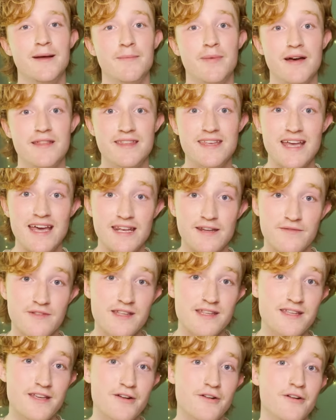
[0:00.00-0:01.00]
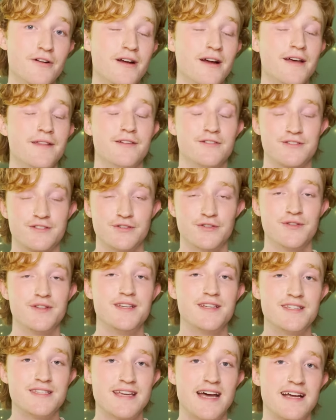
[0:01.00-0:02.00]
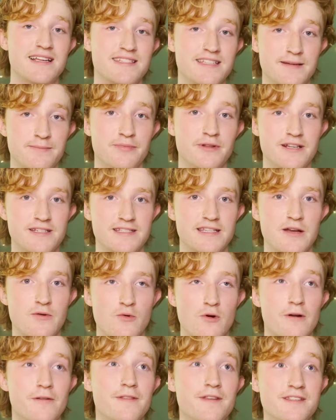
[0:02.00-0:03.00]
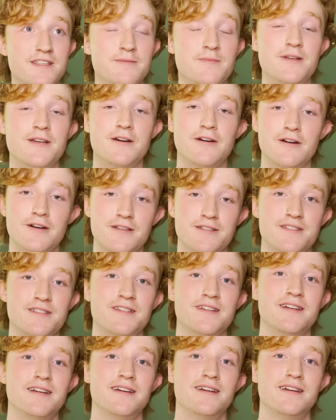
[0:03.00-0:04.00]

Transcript: By the end of the year, they're still in the exact same place they were. This is because